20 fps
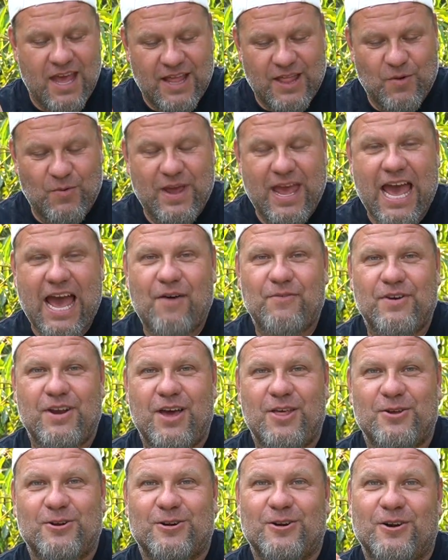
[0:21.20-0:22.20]
that we have
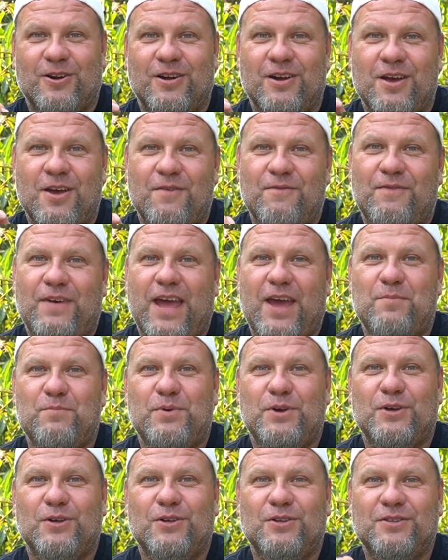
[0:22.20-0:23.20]
another Van
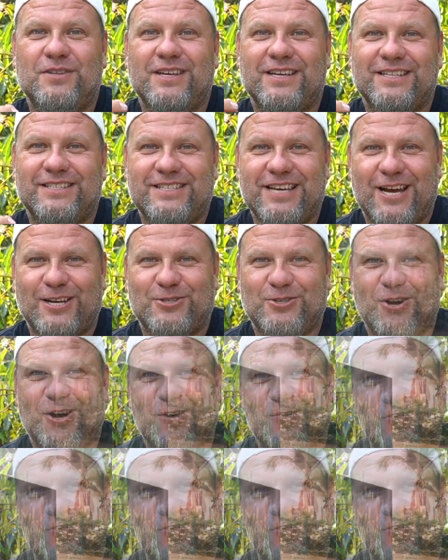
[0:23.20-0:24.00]
Tech Talk.